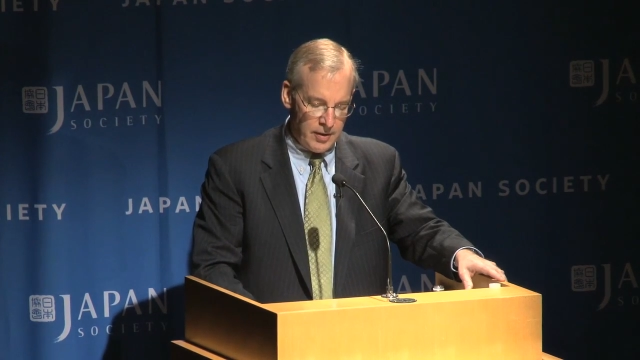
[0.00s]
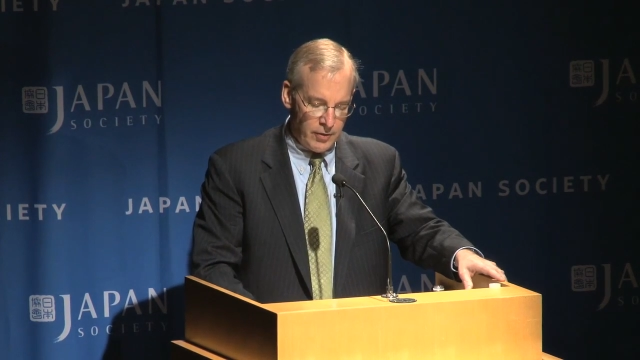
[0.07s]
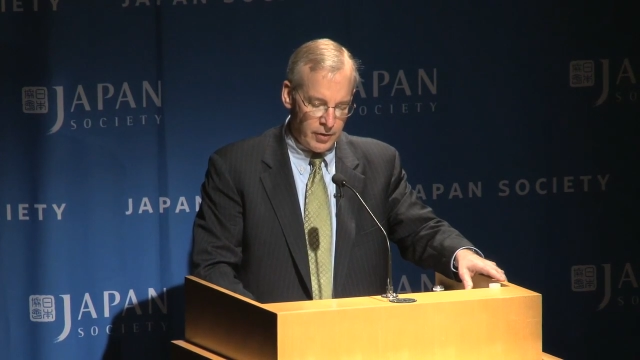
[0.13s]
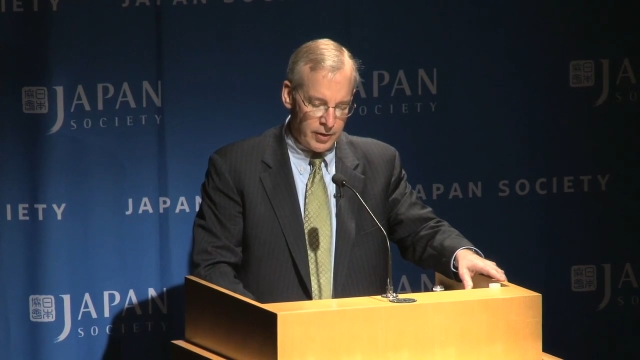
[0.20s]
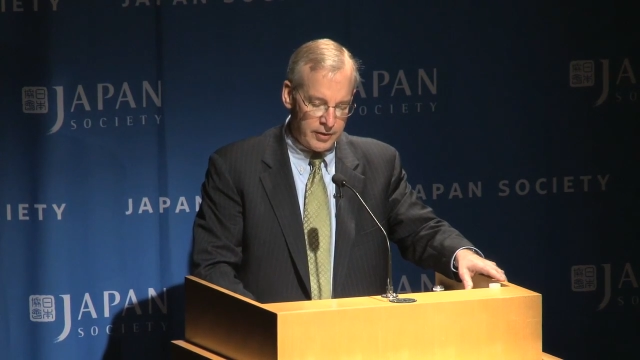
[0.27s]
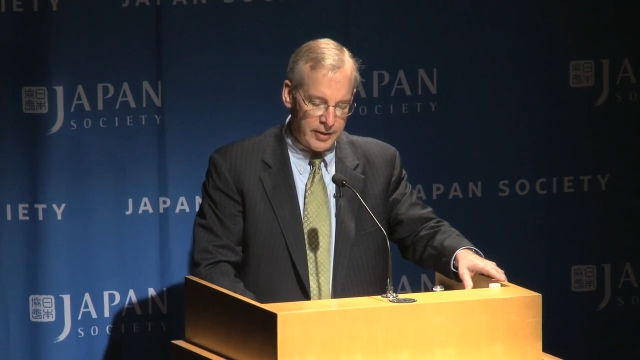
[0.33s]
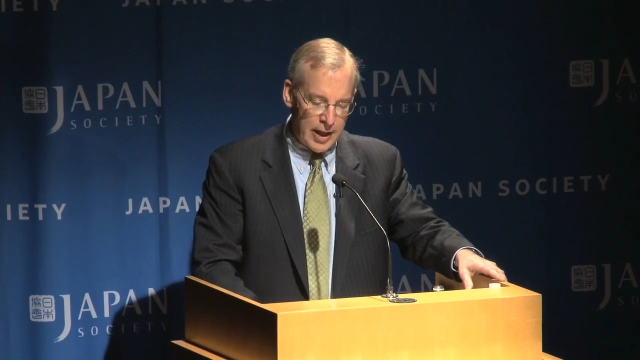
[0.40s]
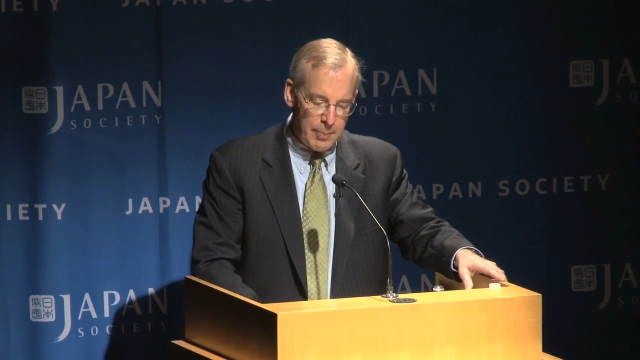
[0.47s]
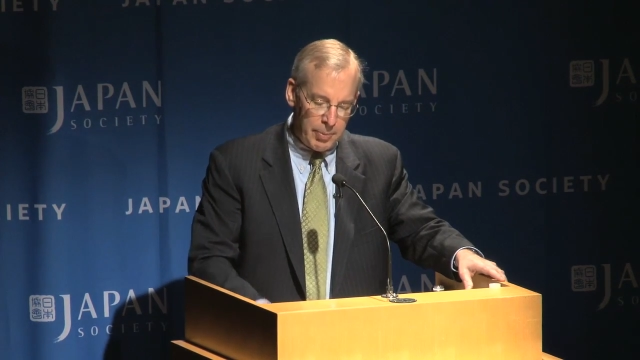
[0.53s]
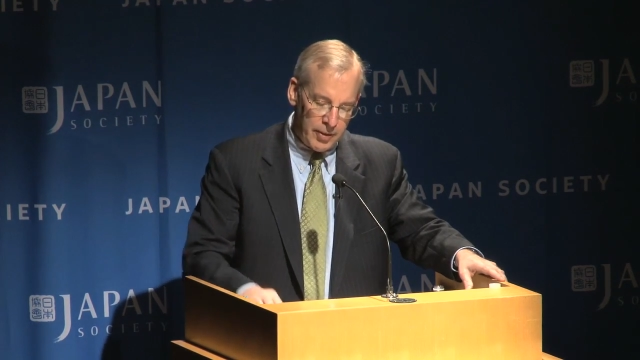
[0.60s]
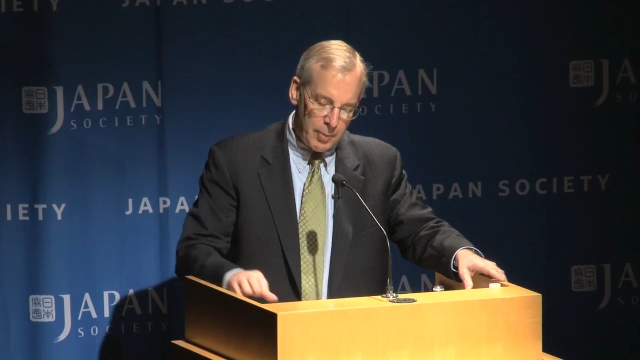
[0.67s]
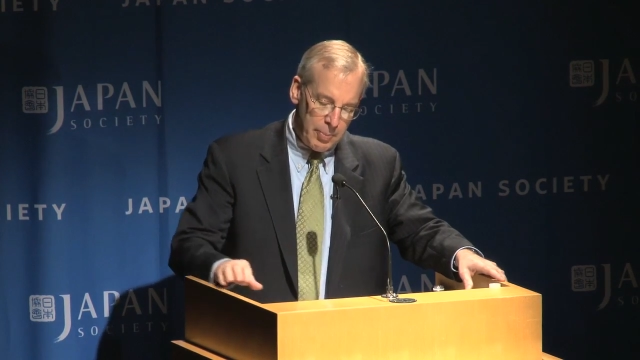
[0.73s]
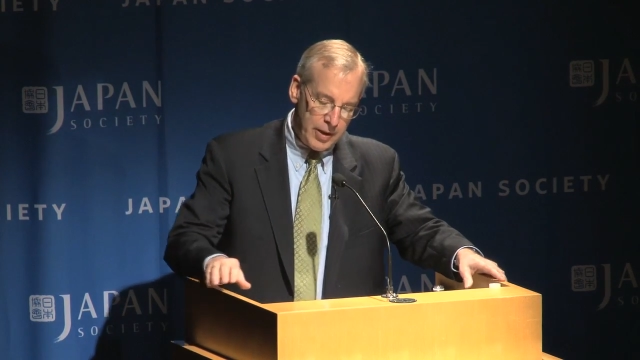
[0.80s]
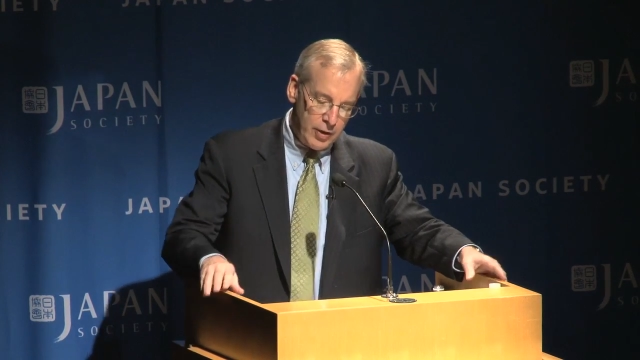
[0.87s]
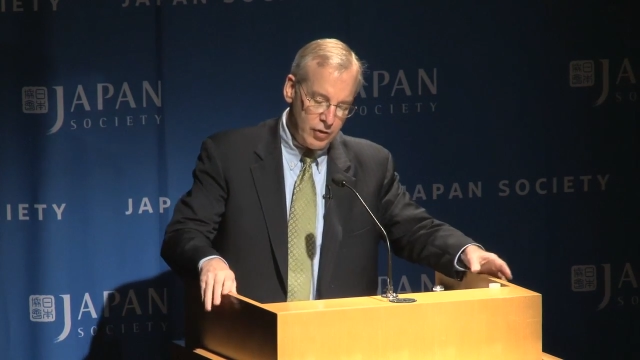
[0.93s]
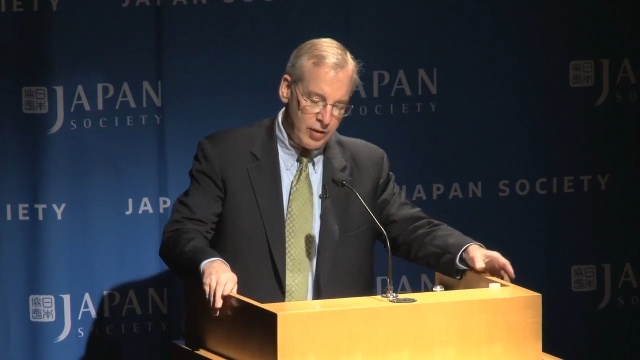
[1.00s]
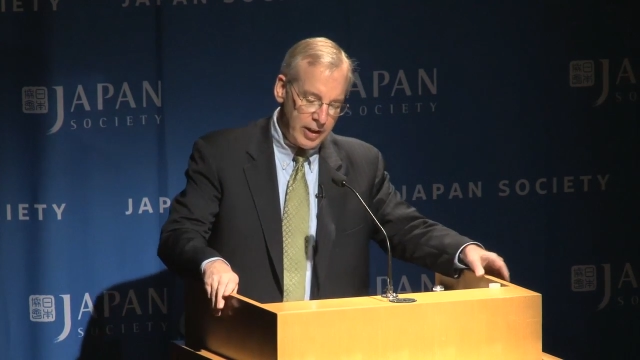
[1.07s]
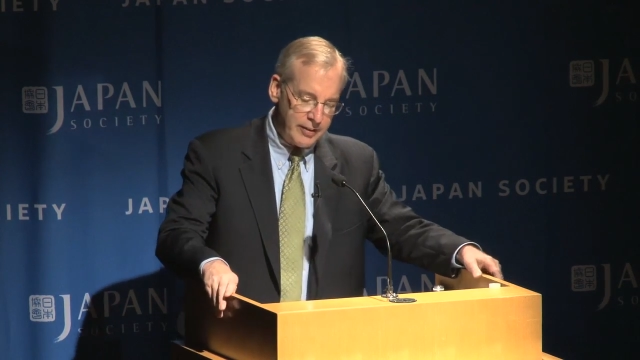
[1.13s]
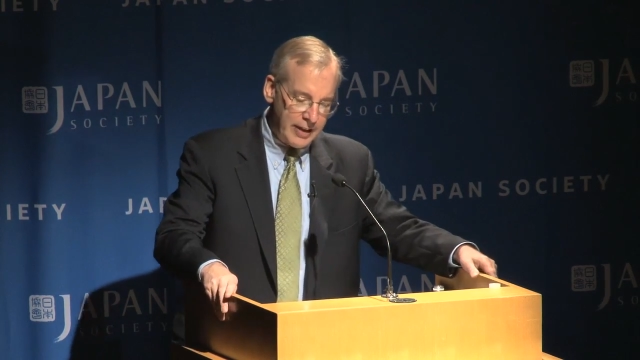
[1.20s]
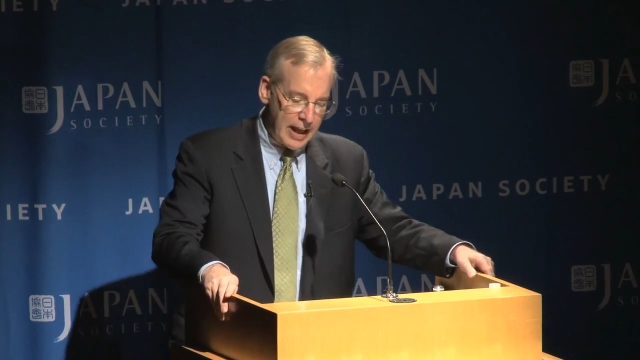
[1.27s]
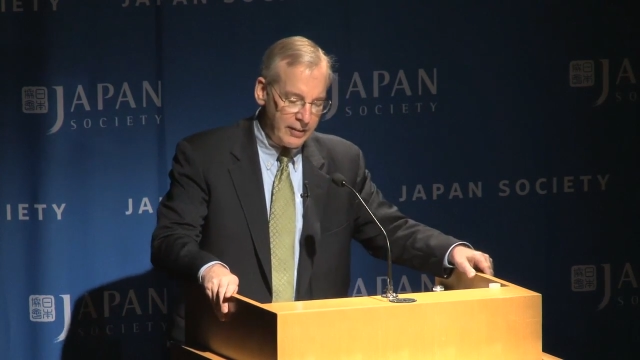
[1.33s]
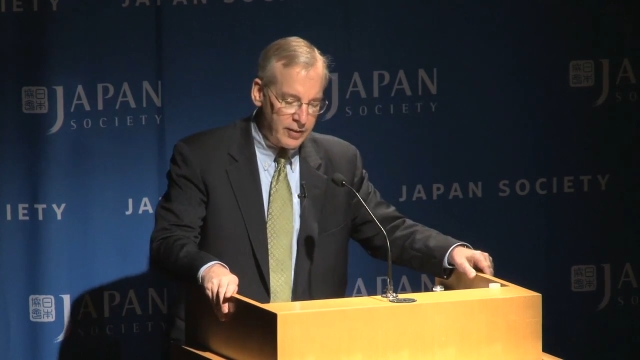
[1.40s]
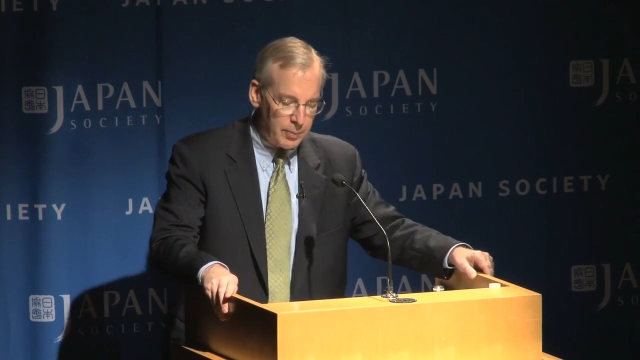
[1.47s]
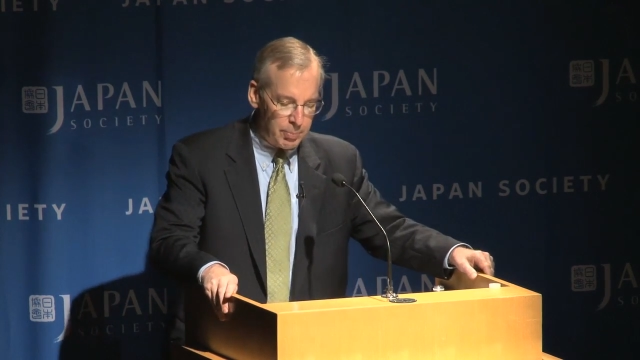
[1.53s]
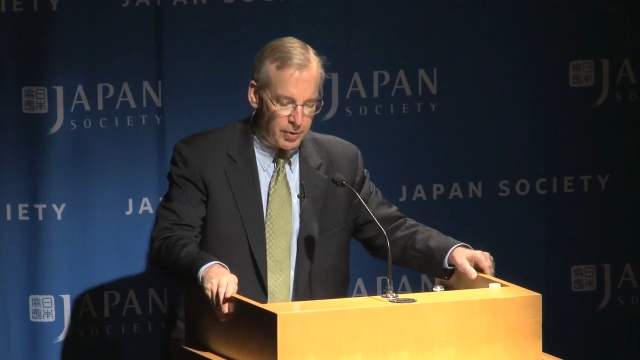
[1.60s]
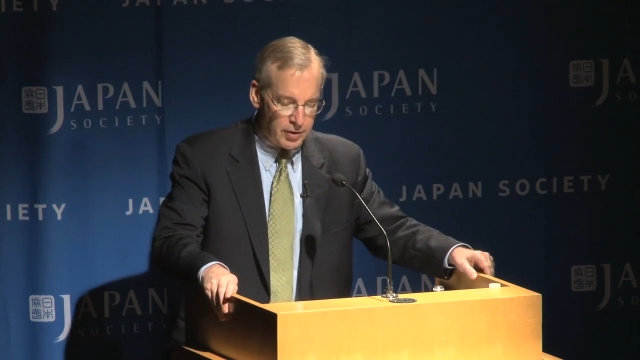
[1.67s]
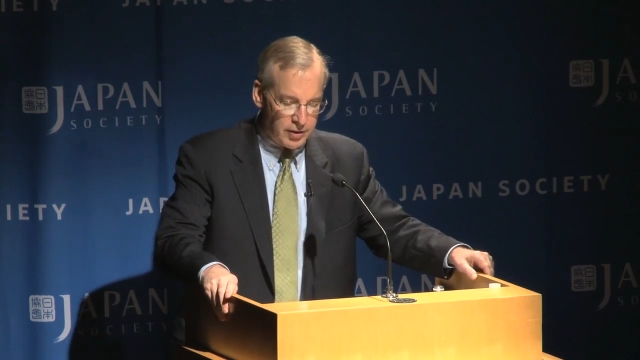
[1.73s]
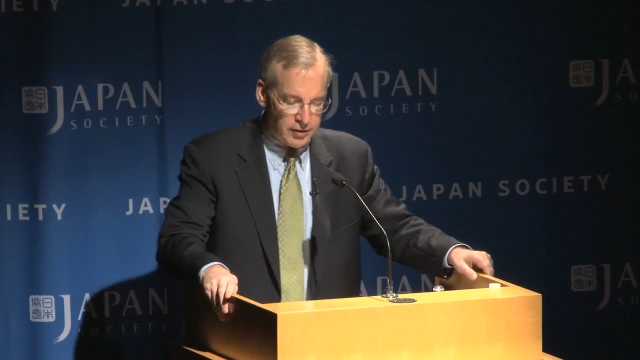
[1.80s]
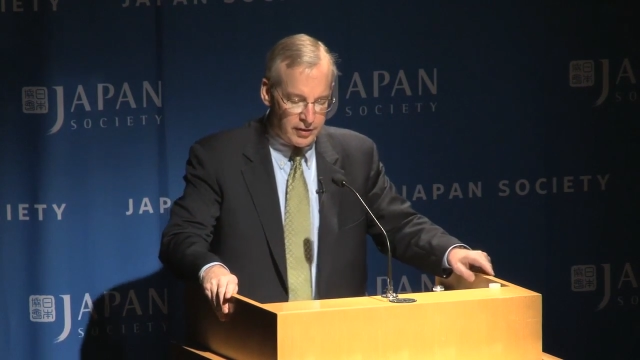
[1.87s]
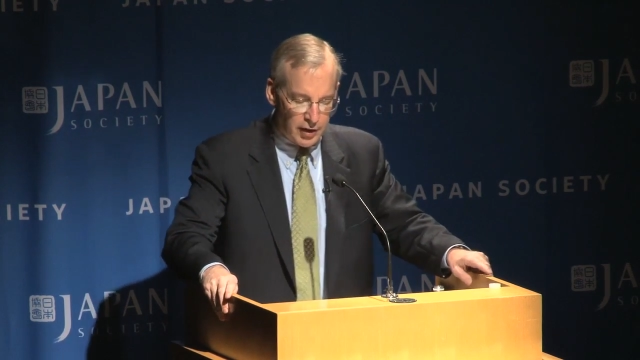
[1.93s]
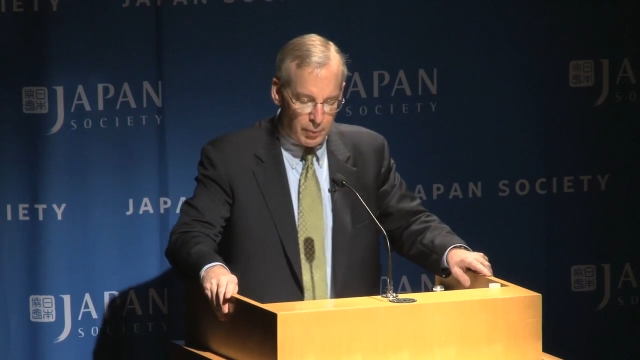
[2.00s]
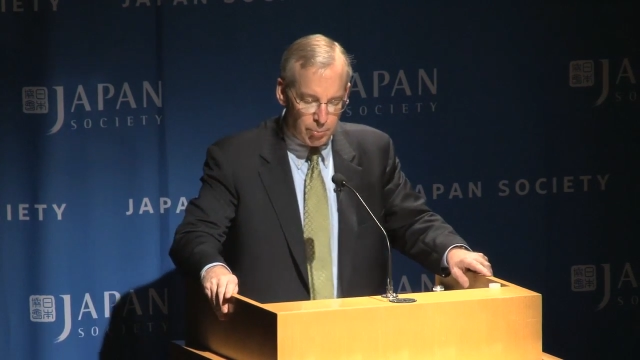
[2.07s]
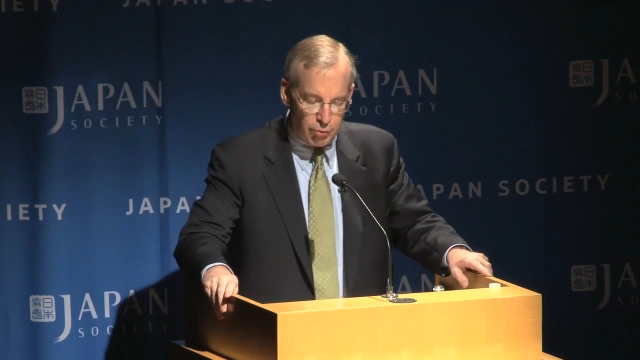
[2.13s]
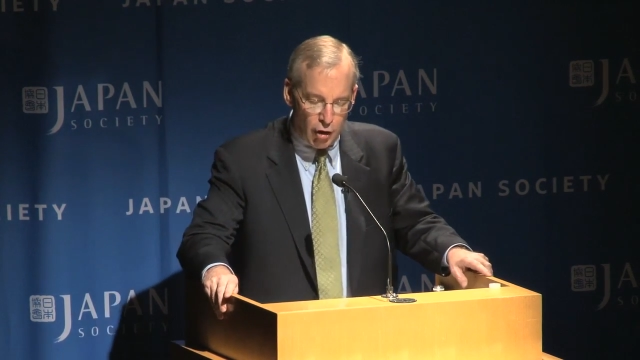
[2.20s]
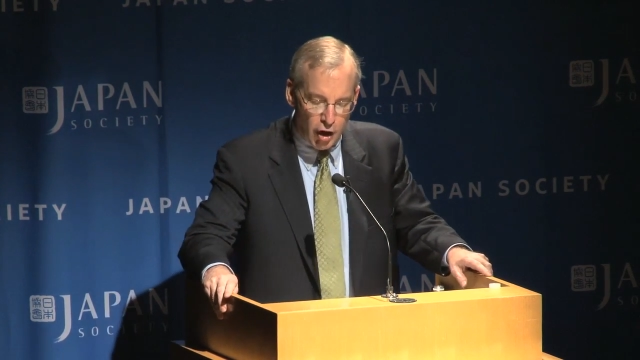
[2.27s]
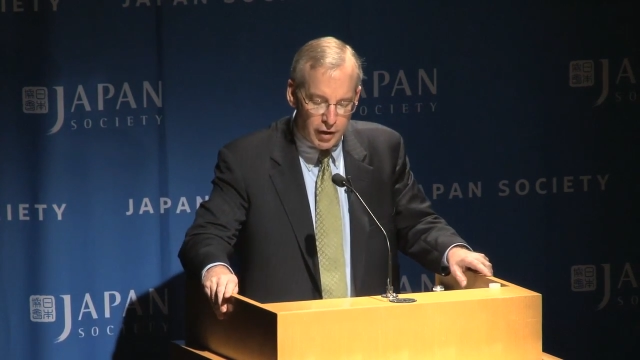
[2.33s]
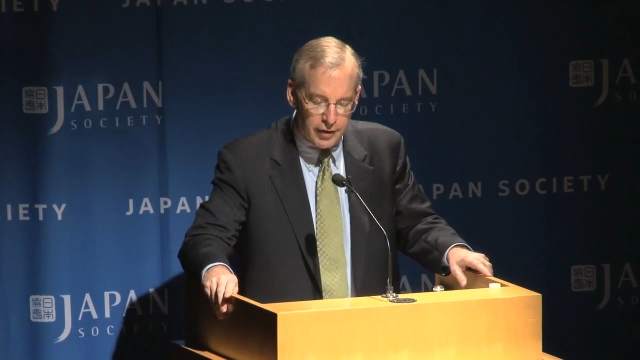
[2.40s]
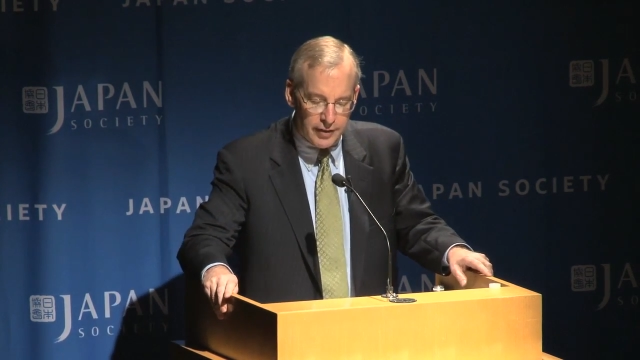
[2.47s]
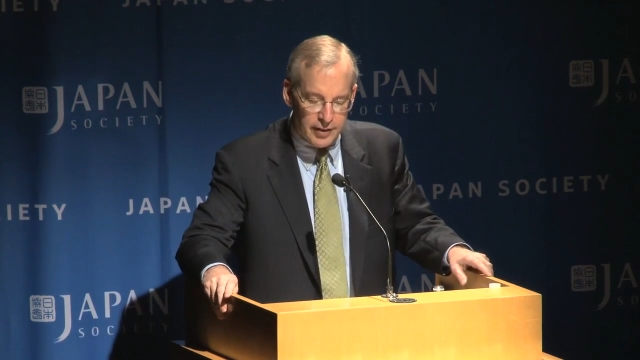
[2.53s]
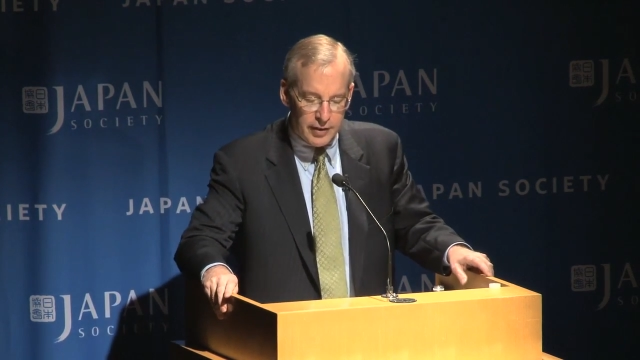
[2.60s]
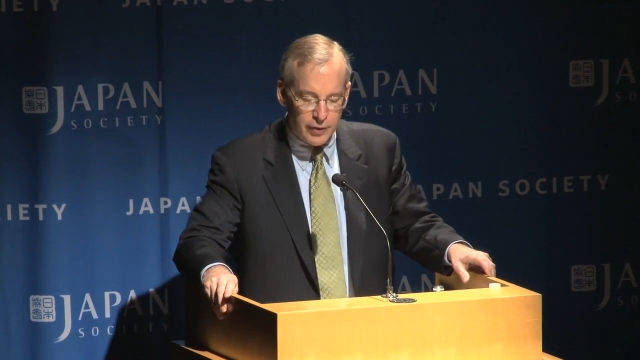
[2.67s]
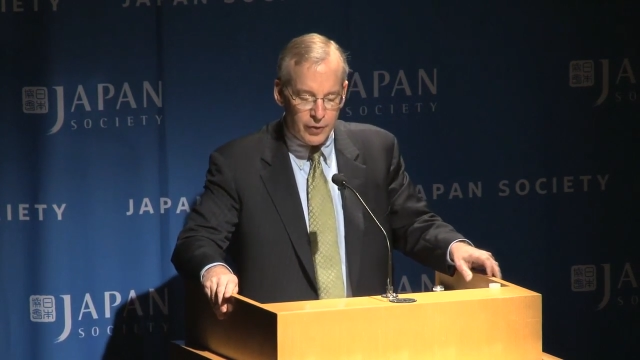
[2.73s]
For example, the BOJ's asset purchases are broader than the